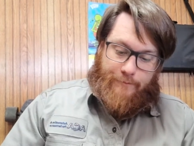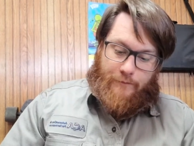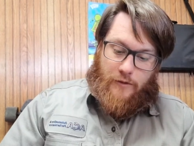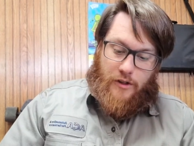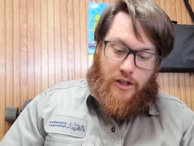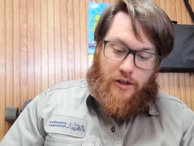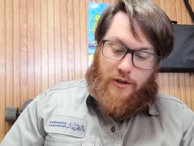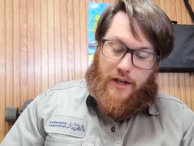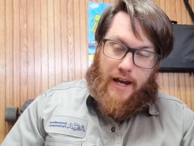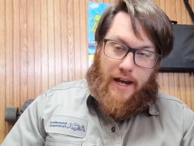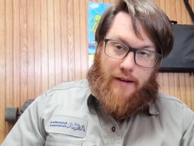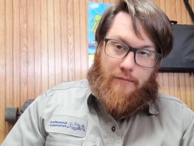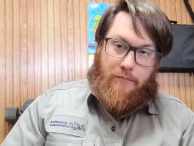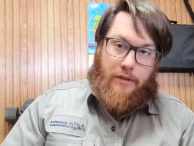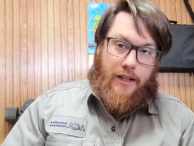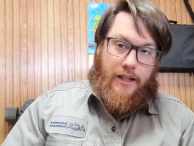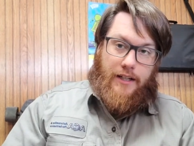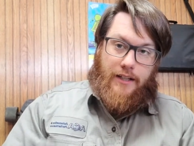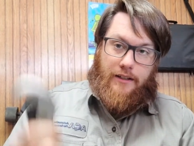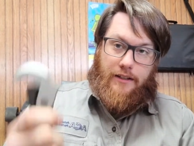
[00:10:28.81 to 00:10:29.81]
You can't
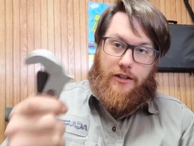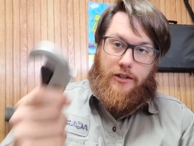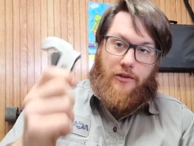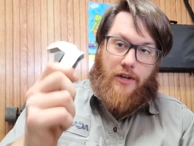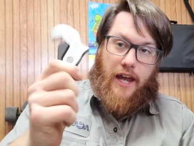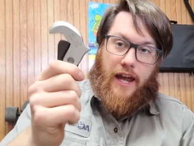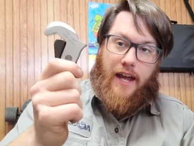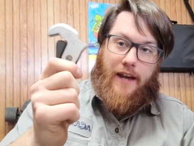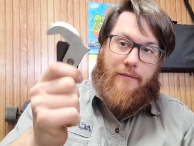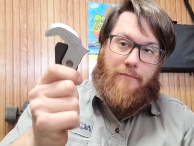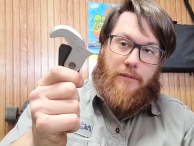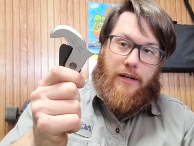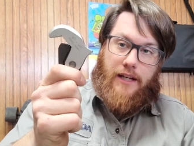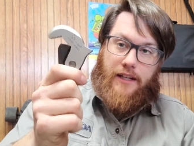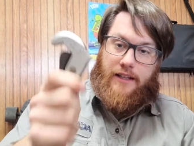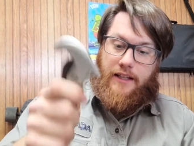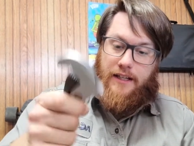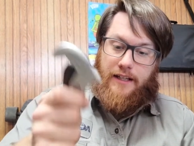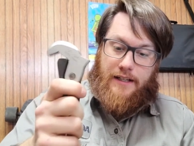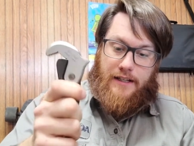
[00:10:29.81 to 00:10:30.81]
beat it. You can't
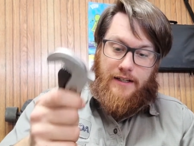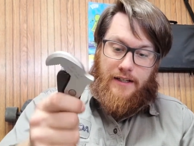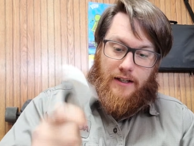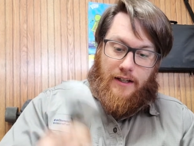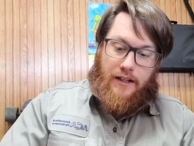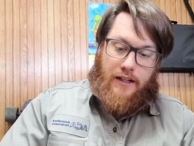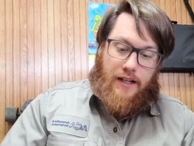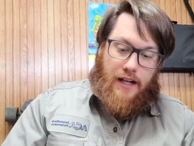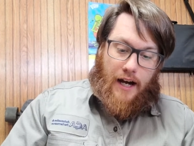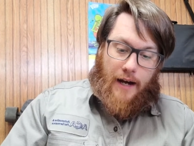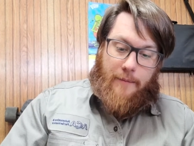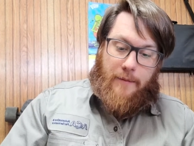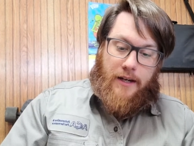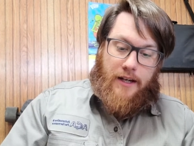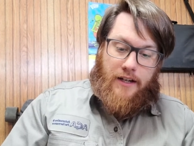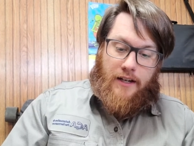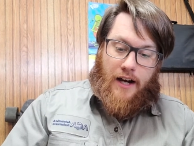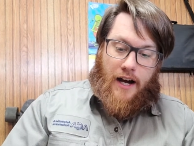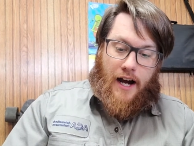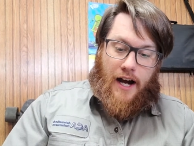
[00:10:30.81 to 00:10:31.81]
beat these. I
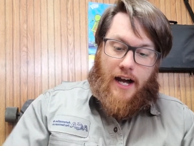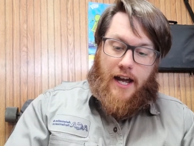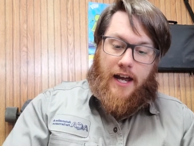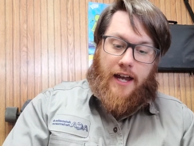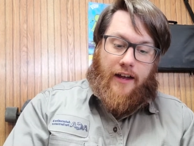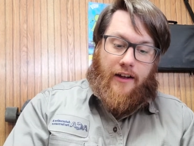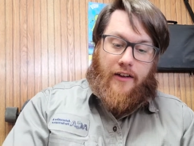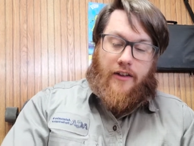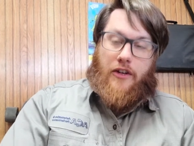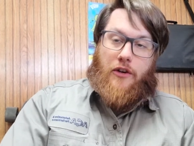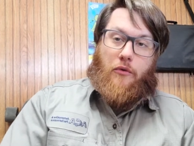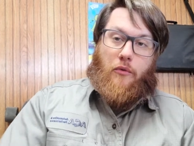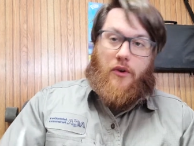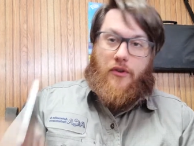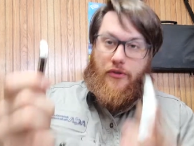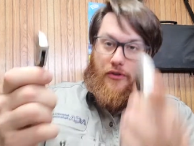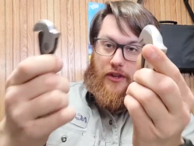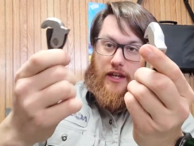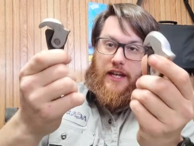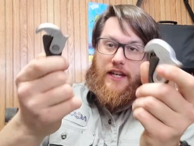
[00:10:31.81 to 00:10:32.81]
mean, I
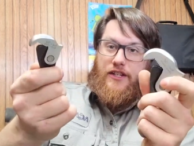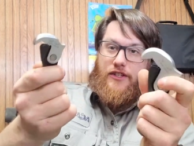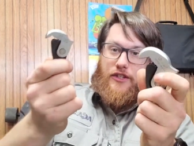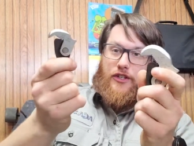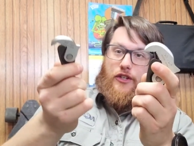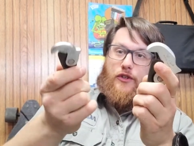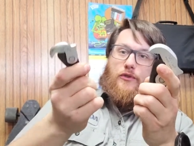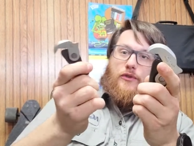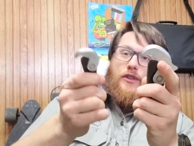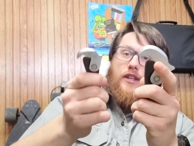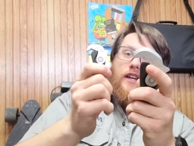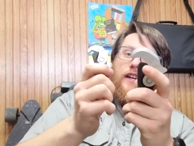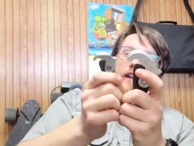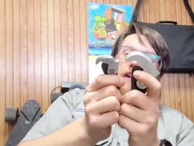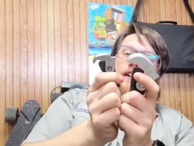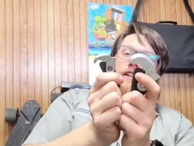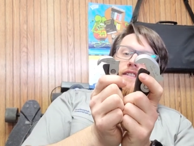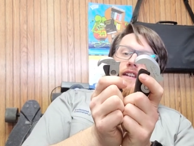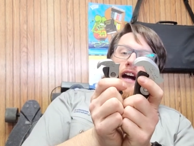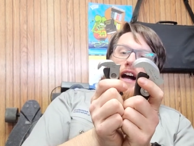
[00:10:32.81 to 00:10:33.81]
with these two
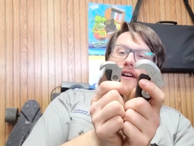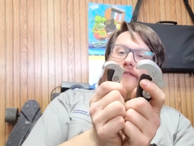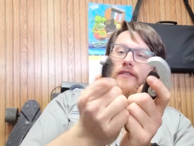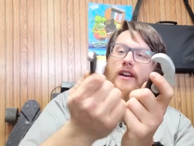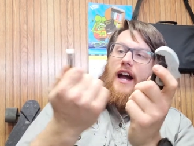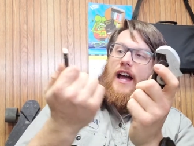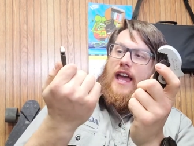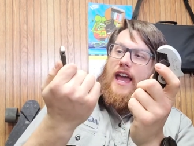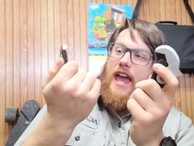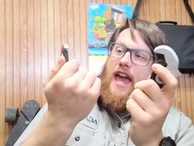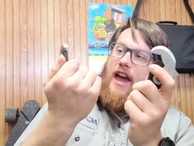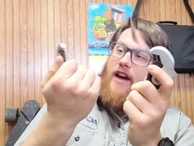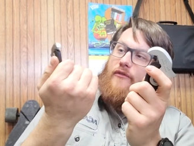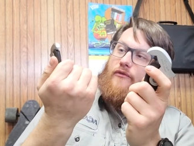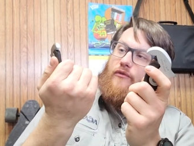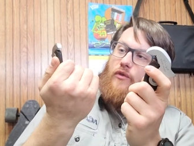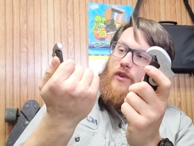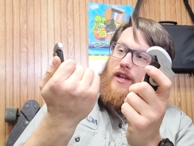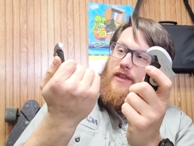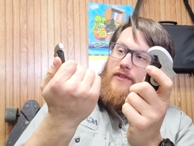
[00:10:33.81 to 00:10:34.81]
things, I've got
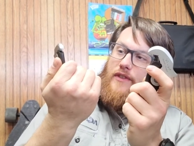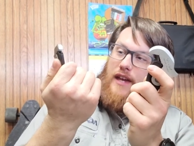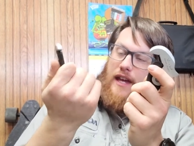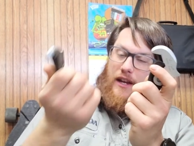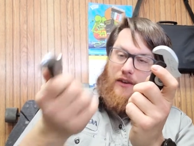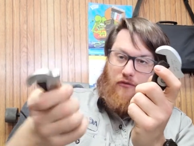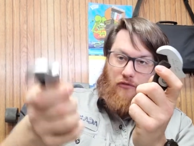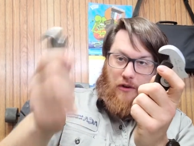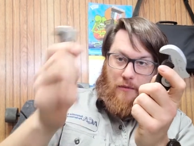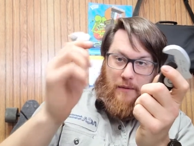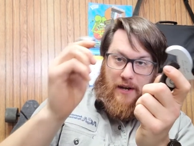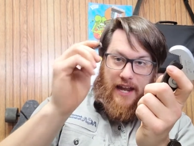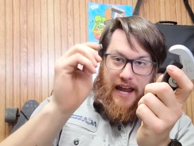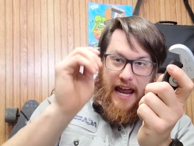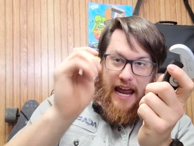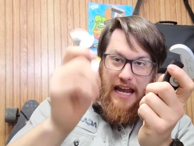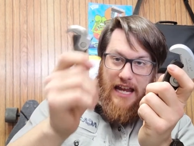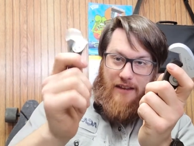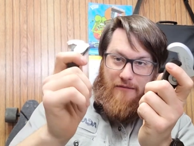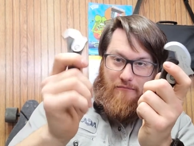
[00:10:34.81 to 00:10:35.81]
everything from an
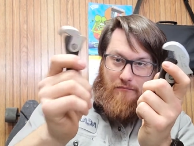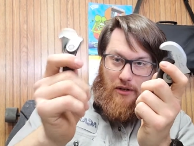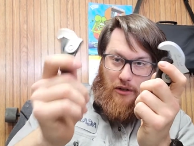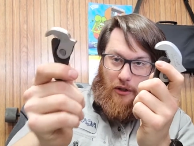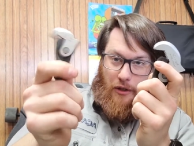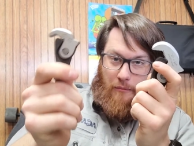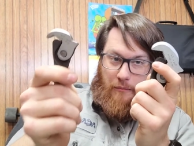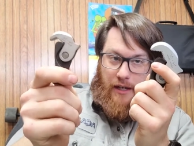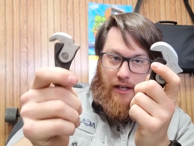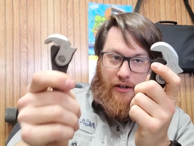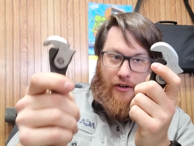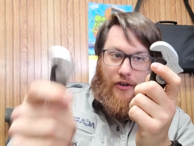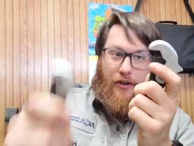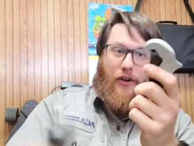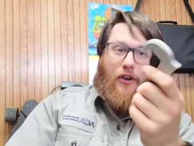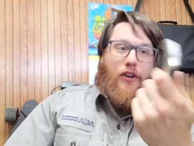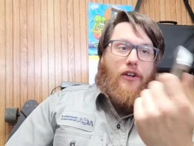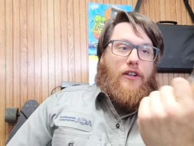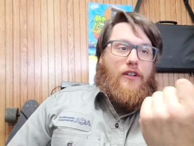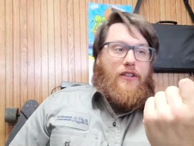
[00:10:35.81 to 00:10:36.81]
8
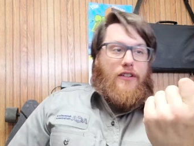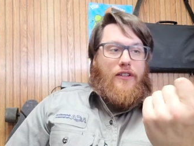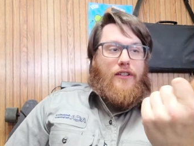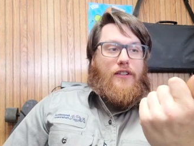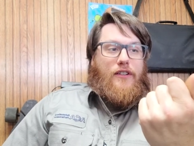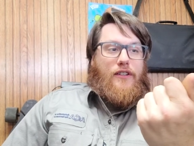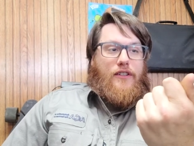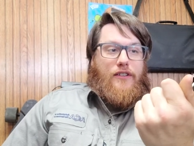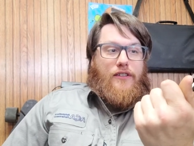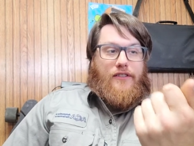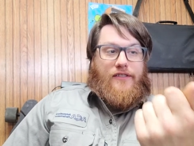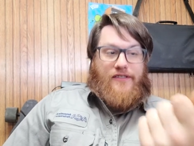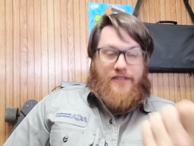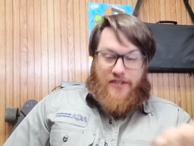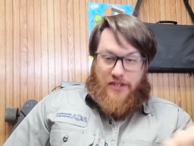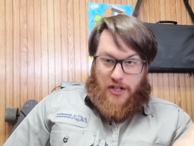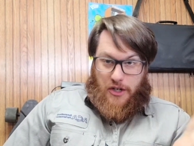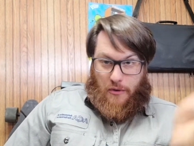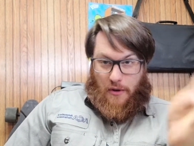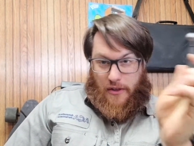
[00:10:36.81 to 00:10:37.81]
millimeter
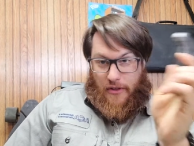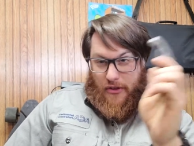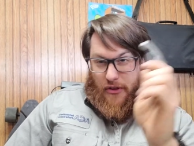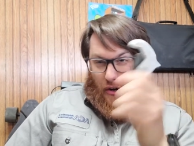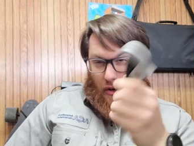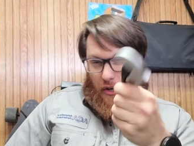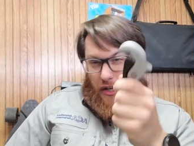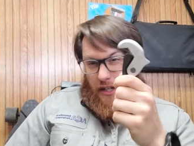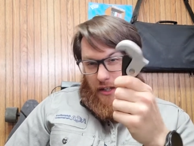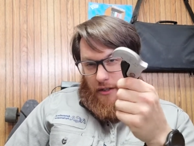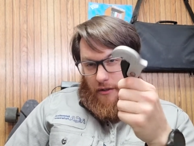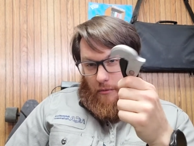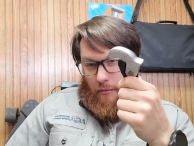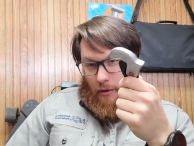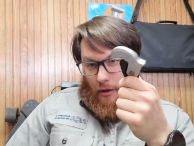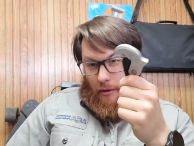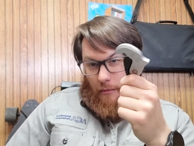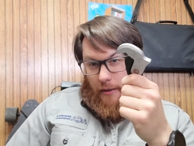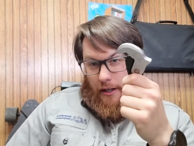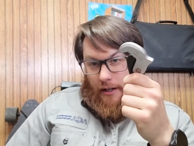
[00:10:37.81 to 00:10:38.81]
to a 32
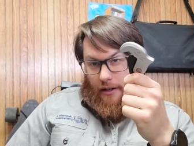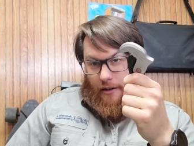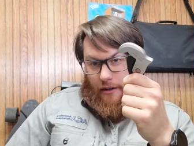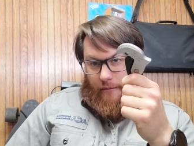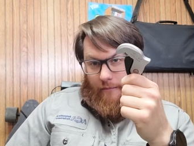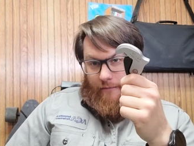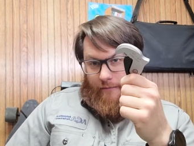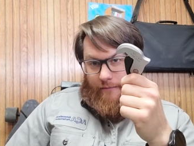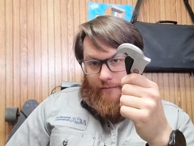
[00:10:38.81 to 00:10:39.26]
millimeter.